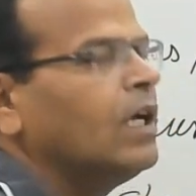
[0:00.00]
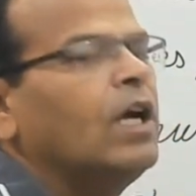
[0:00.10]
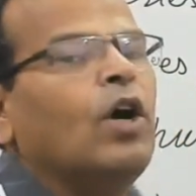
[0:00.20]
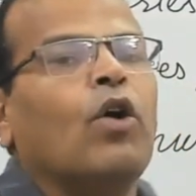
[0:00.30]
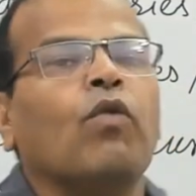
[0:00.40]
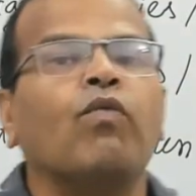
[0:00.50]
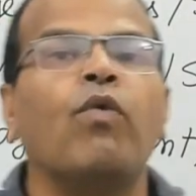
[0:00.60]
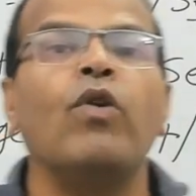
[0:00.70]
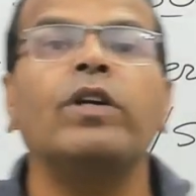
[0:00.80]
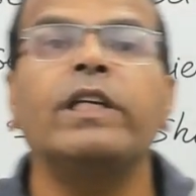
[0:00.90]

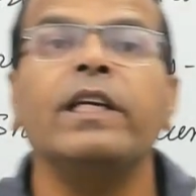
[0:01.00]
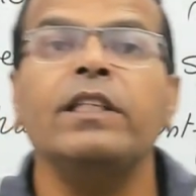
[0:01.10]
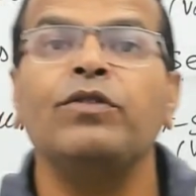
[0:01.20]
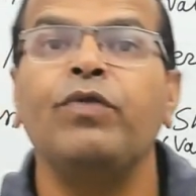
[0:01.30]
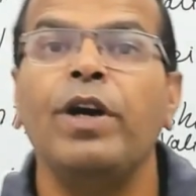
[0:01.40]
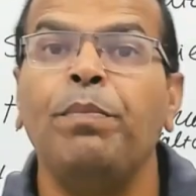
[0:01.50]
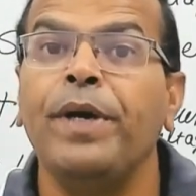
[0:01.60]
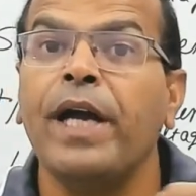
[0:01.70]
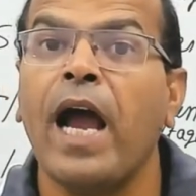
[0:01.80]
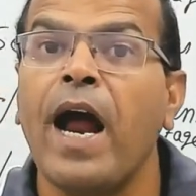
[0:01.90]
voltage will be
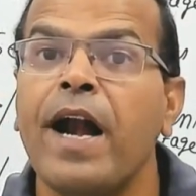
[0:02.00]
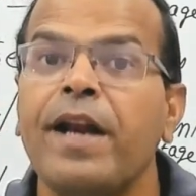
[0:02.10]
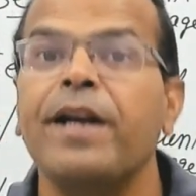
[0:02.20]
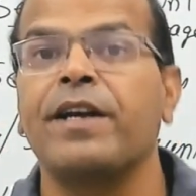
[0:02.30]
added.